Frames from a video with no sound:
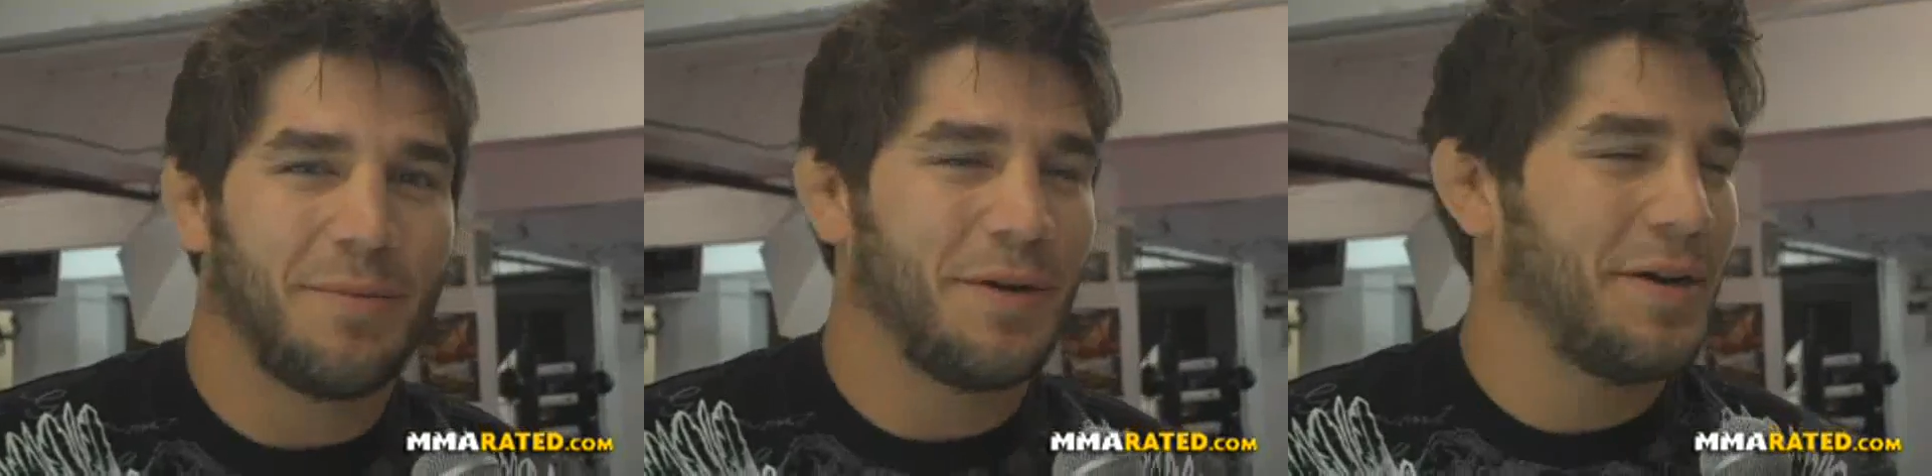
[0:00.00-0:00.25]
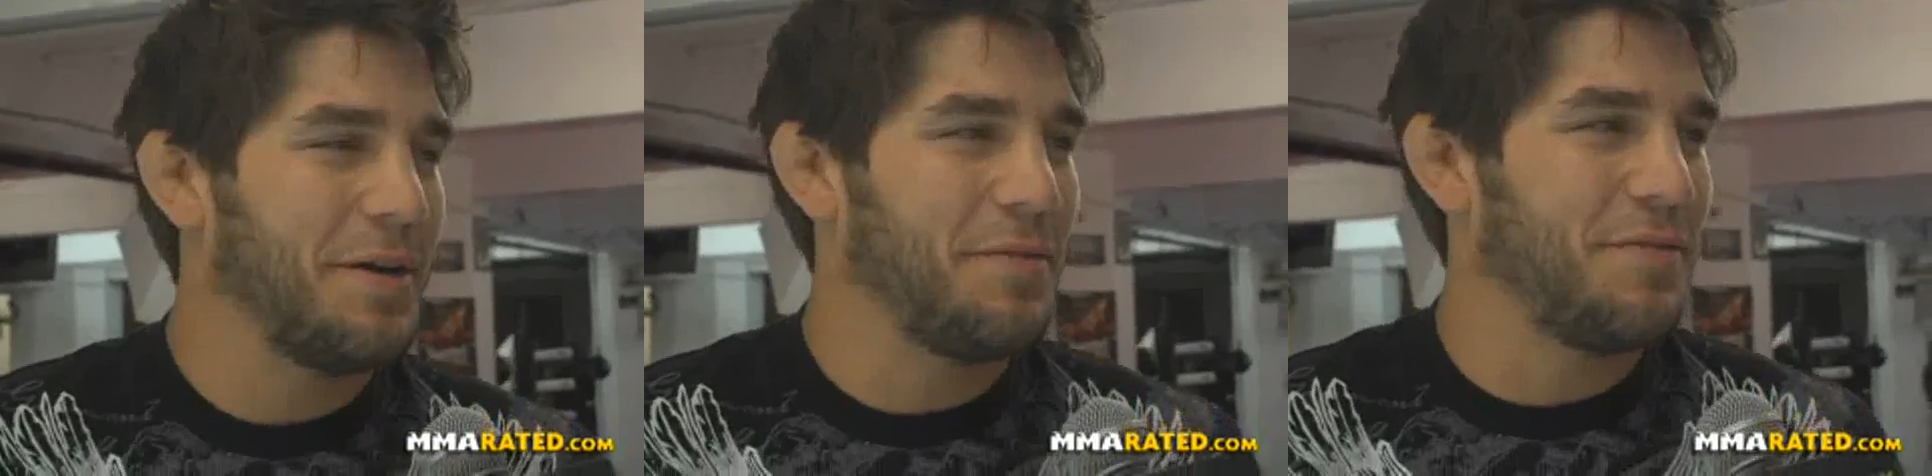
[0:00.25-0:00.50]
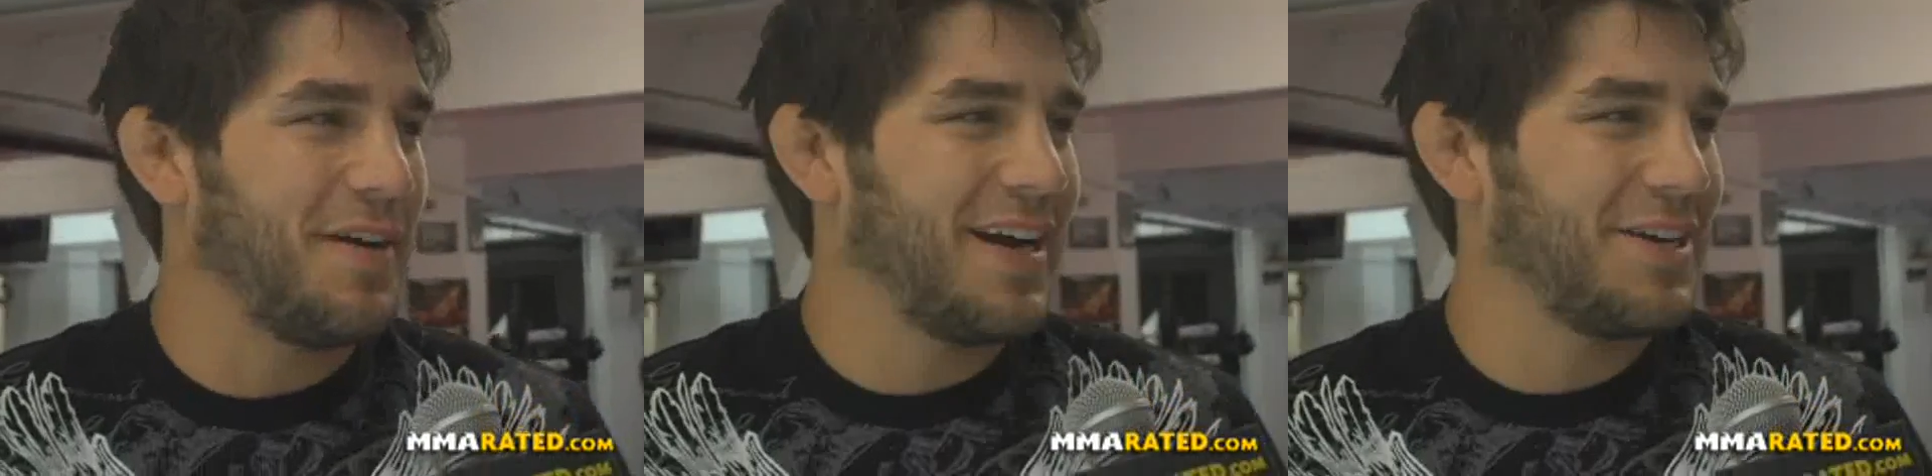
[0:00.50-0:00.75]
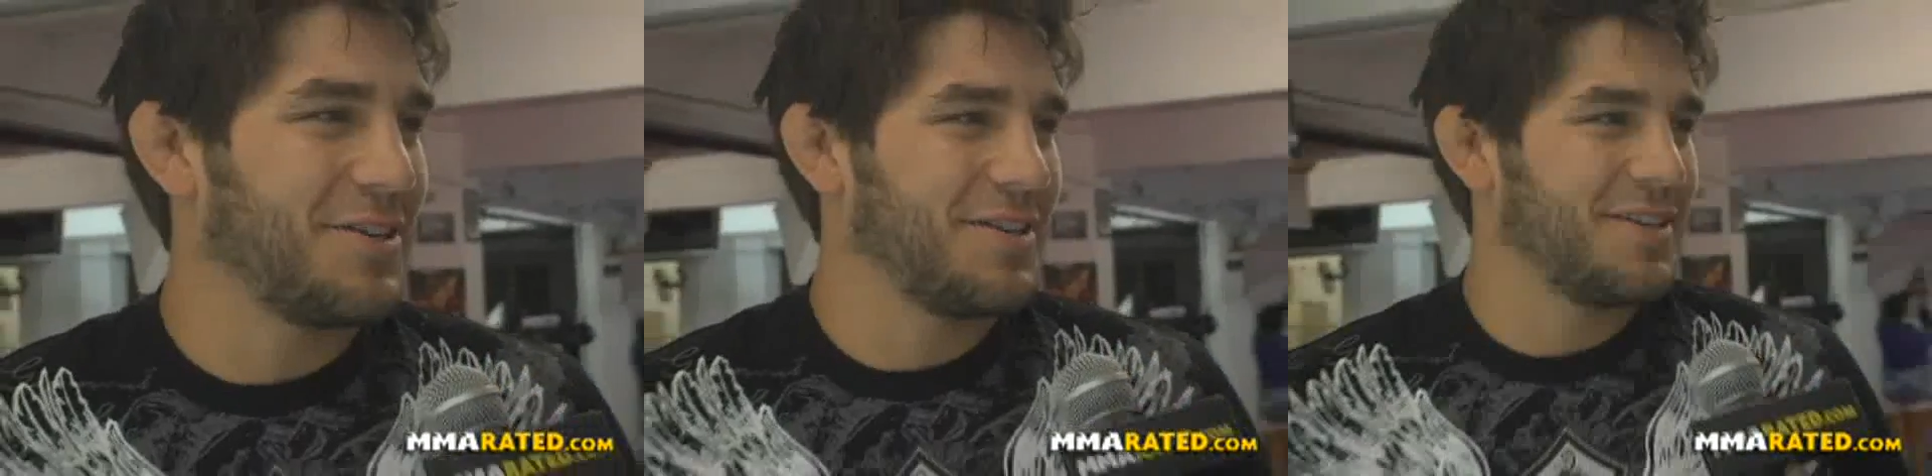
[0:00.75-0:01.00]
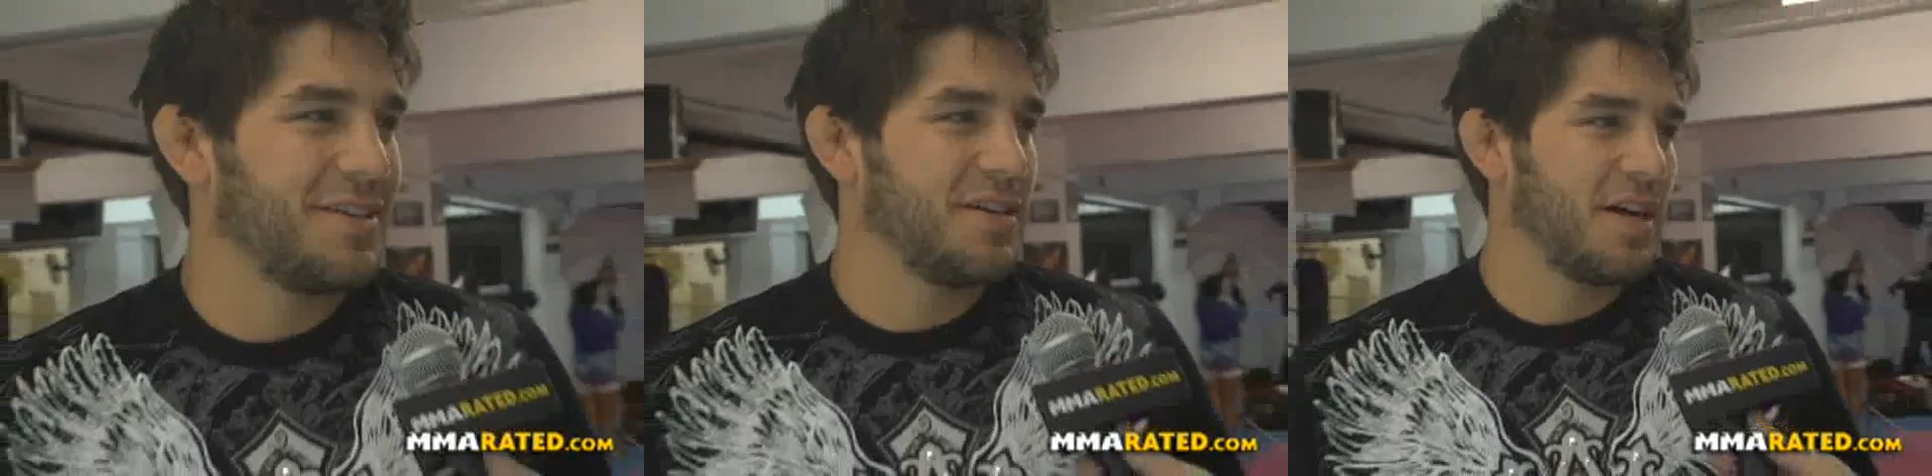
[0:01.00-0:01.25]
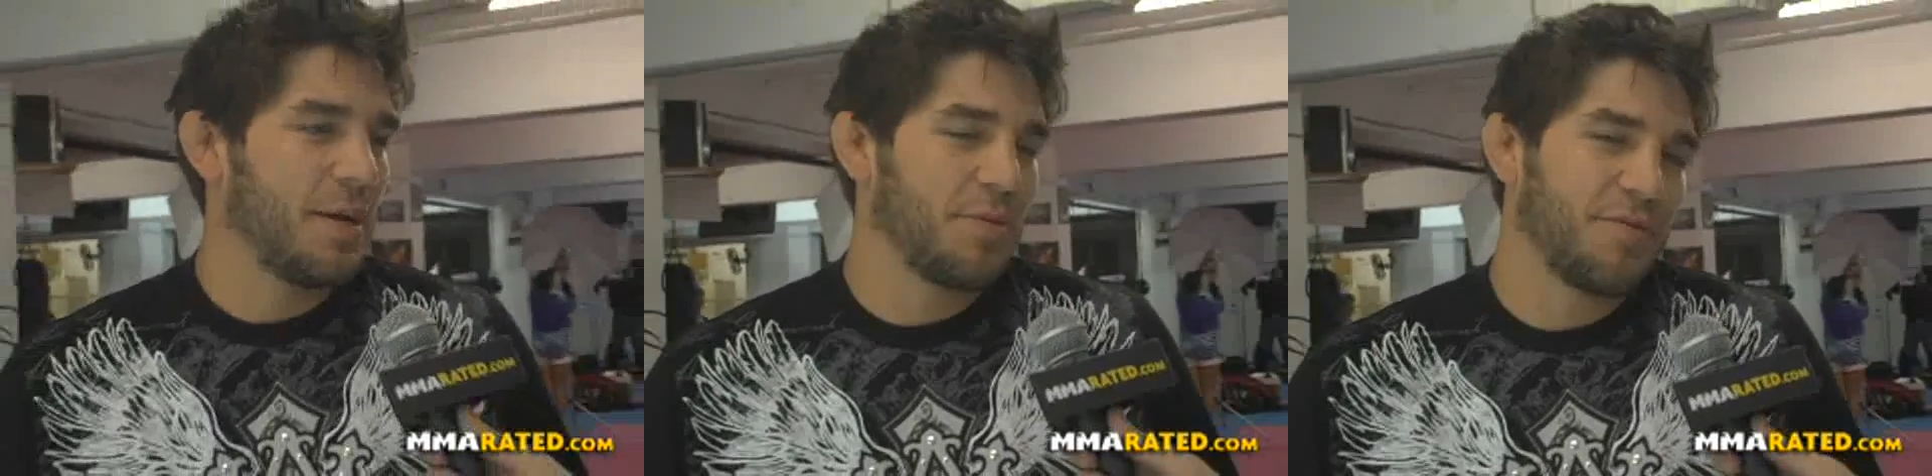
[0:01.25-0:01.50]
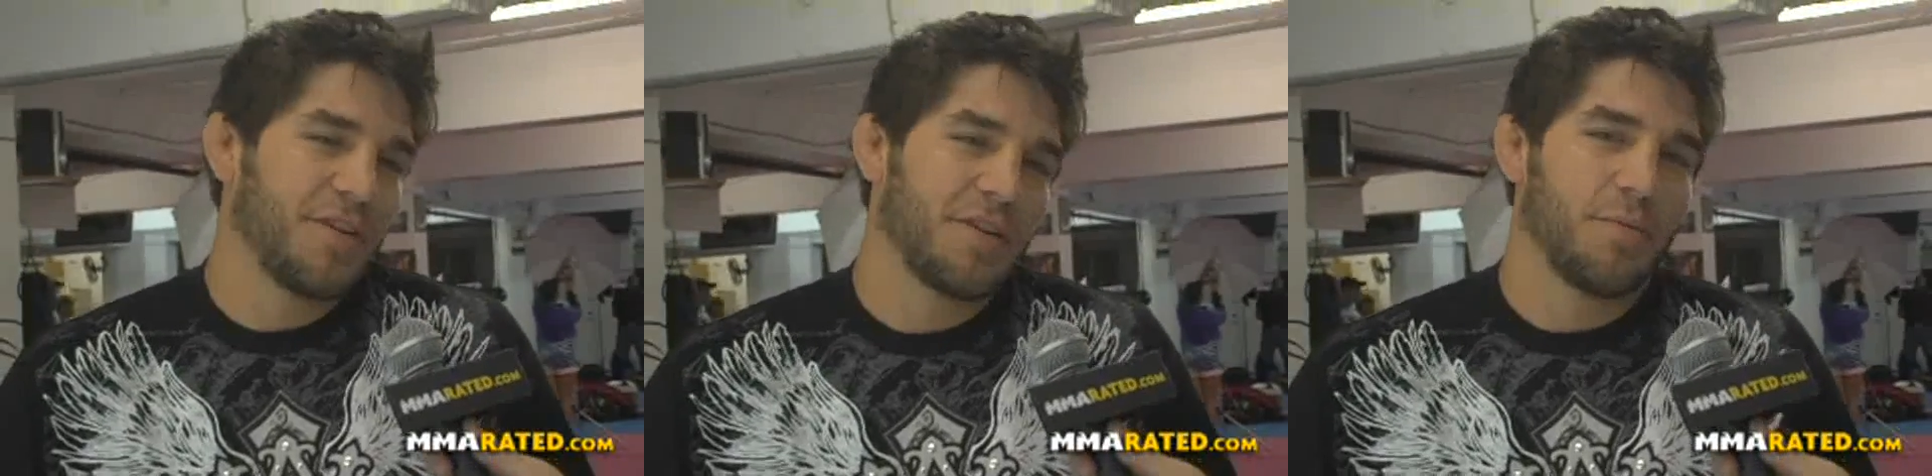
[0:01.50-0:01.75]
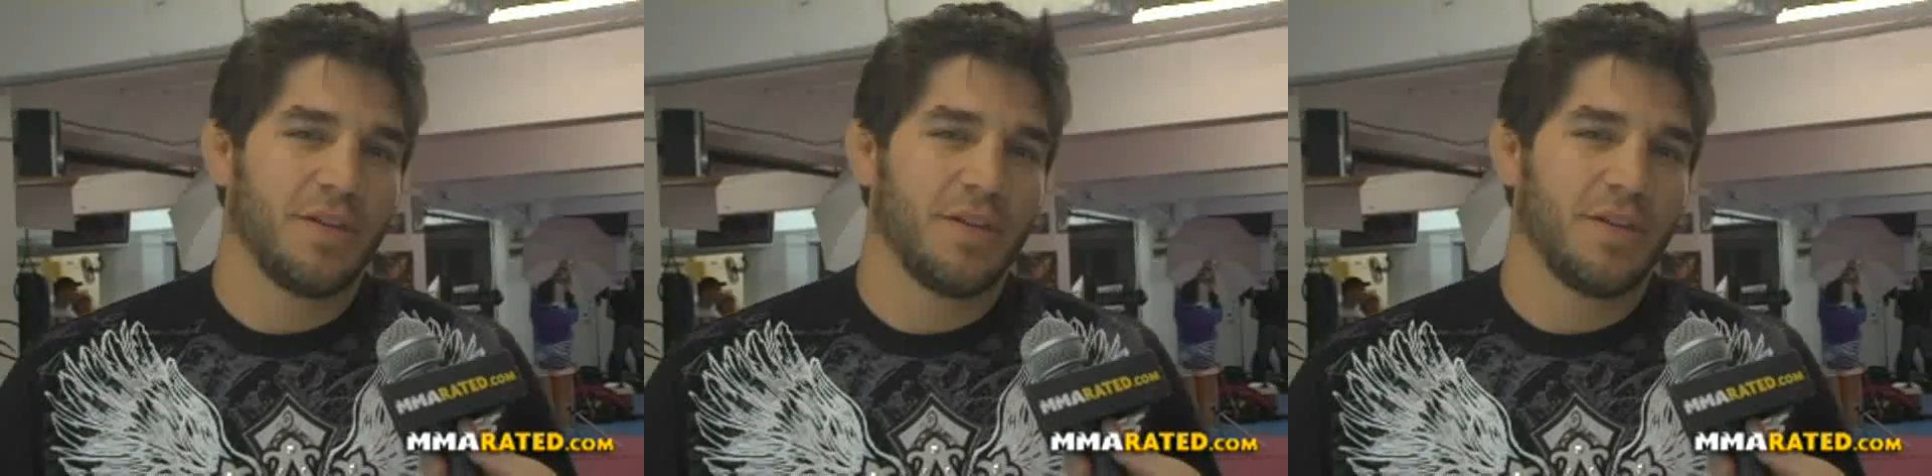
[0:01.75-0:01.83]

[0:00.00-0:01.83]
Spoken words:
a fighter. I prefer to